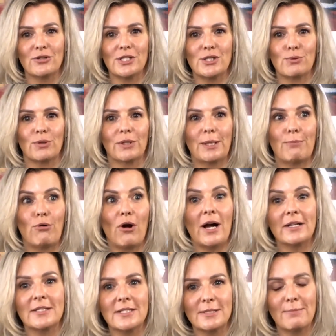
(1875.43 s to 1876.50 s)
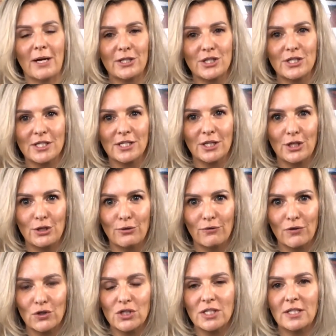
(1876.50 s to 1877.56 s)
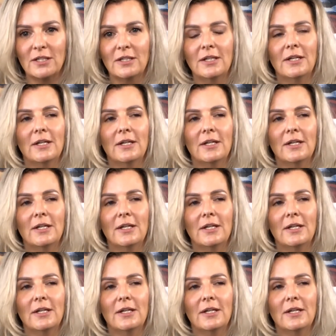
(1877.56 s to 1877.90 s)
These were like practice matches at the university.